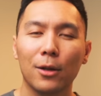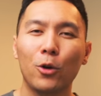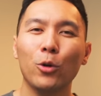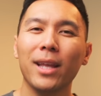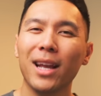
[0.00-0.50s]
The
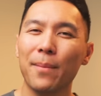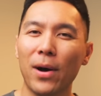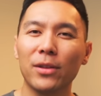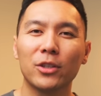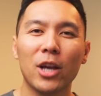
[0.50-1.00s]
cool thing
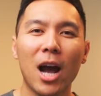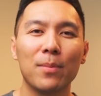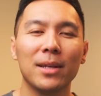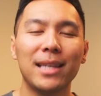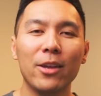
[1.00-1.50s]
about this
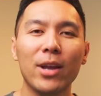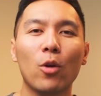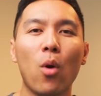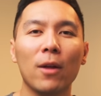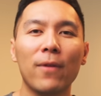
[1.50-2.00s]
job is that you can
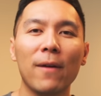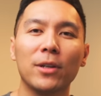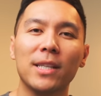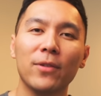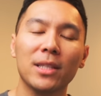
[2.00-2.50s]
qualify for
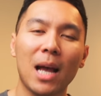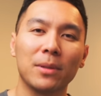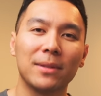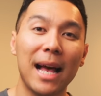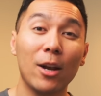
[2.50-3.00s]
different types
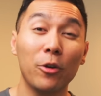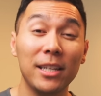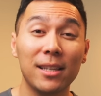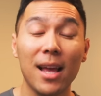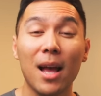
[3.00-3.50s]
of
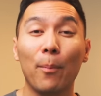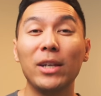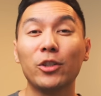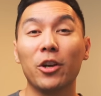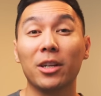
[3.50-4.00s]
salaries
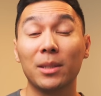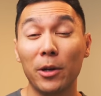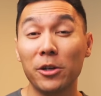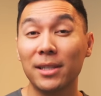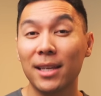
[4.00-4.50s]
based on your
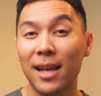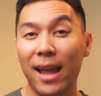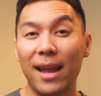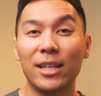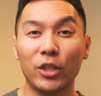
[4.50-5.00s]
experience
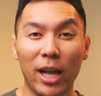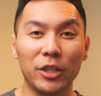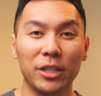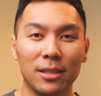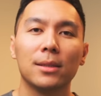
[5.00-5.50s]
and
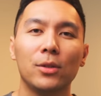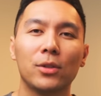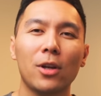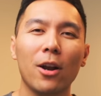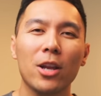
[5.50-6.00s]
education. To
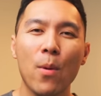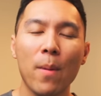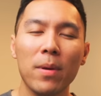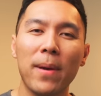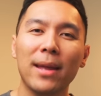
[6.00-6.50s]
start, you might
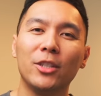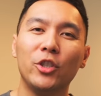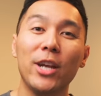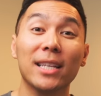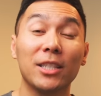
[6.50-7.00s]
be paid a
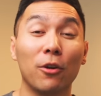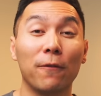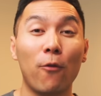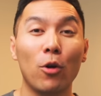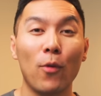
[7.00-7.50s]

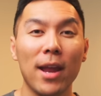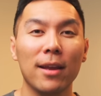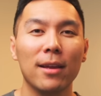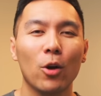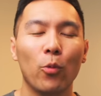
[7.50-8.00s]
GS04 rate,
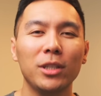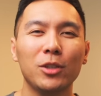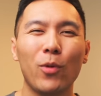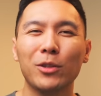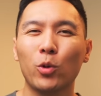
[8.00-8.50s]
which is
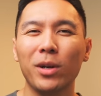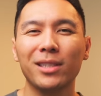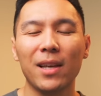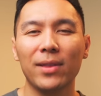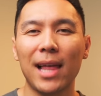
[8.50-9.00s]
around
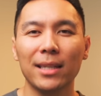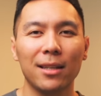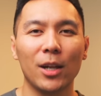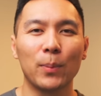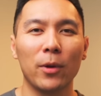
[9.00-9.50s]

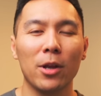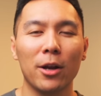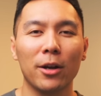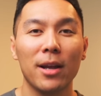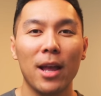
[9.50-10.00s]
$27,000 per
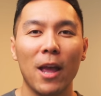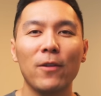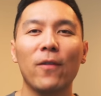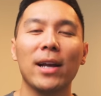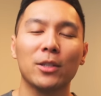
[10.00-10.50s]
year if you
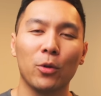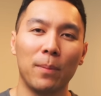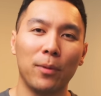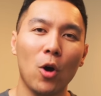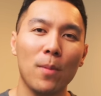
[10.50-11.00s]
have a high school
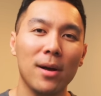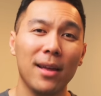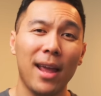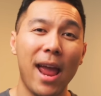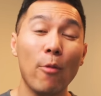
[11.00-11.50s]
diploma
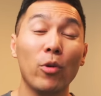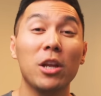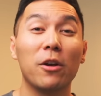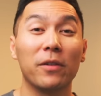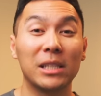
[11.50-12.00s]
and one
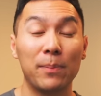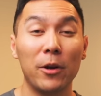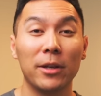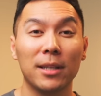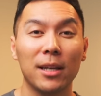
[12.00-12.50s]
year of
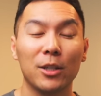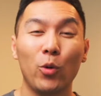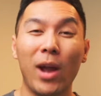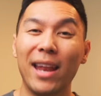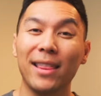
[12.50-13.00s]
experience
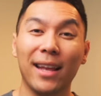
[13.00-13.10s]
doing anything